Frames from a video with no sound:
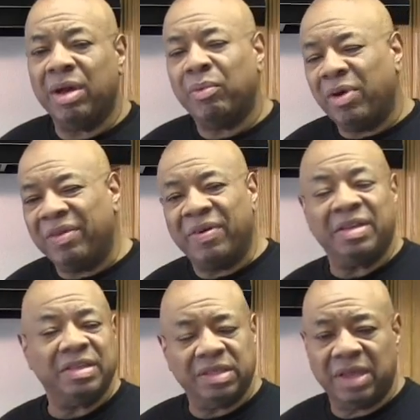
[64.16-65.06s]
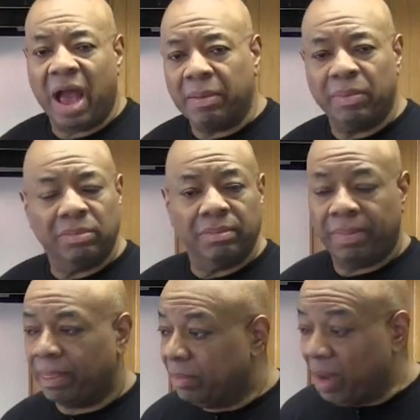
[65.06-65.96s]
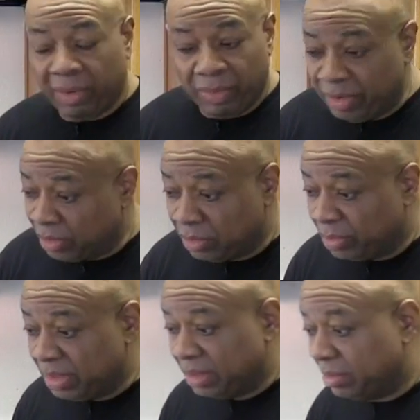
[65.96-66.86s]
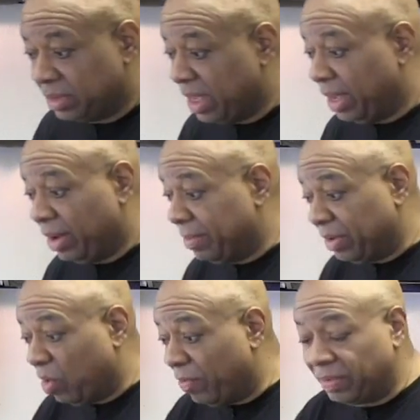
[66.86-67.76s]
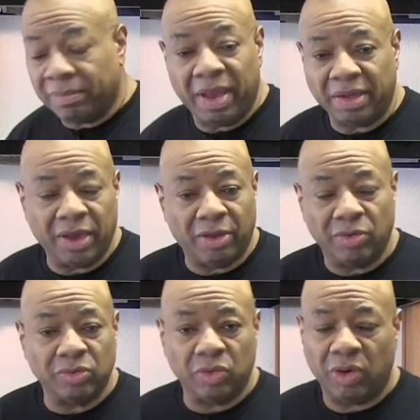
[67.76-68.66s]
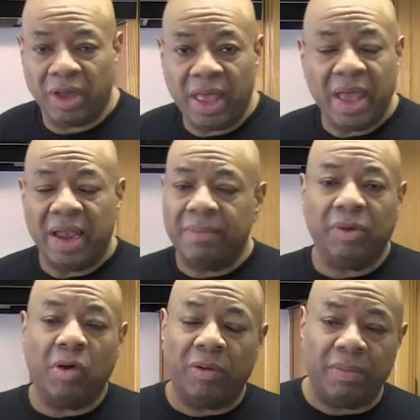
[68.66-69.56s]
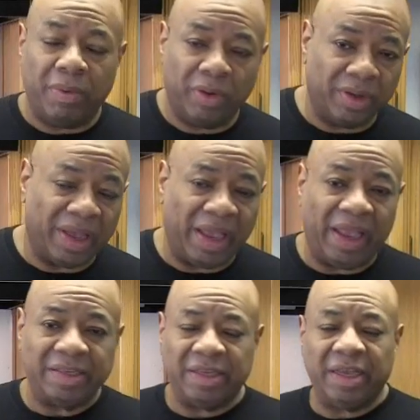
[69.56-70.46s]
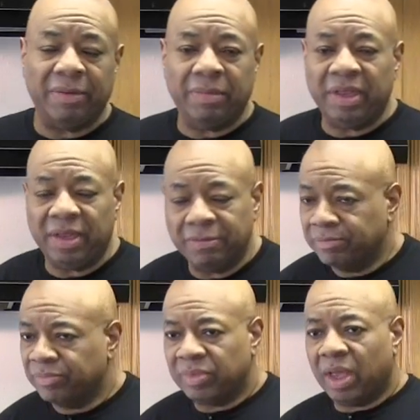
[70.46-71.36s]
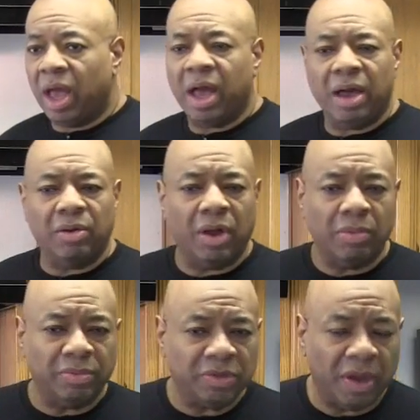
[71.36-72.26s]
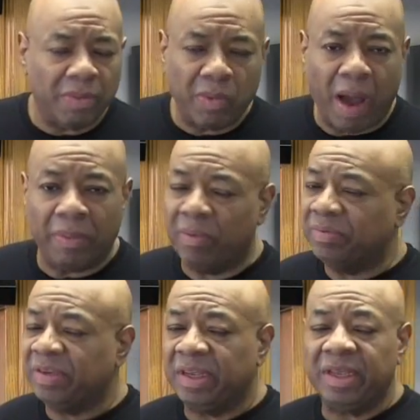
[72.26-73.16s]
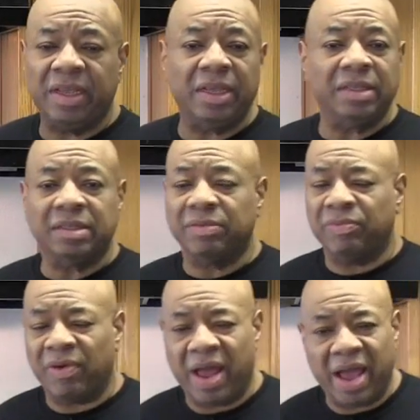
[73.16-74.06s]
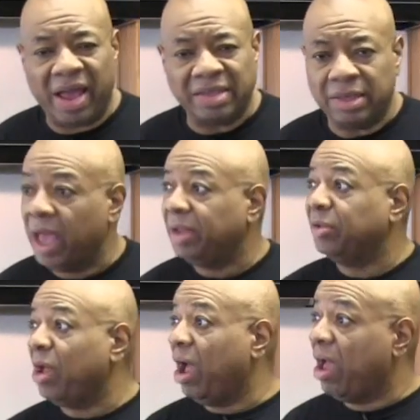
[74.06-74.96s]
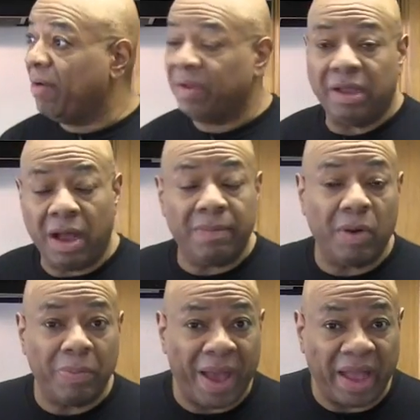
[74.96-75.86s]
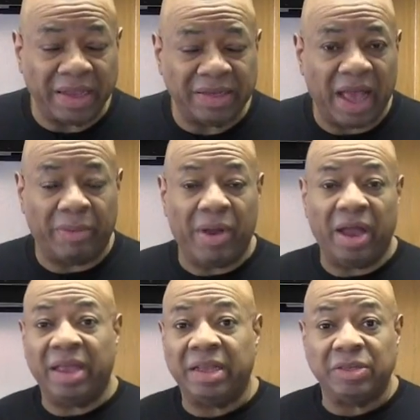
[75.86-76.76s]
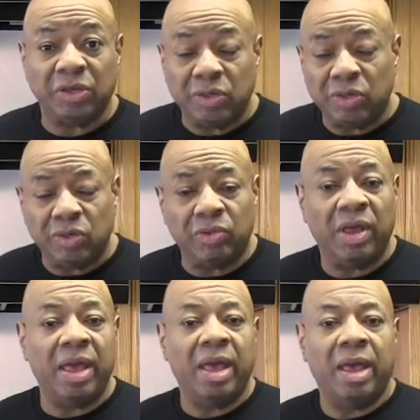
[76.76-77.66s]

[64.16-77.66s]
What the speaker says: well, what if I just stop like we do? We say, let me go over to McDonald's, or let me go to Burger King's and get me a double Whopper with cheese and some fries, and hey, do y'all have a combo package like where I can get 2?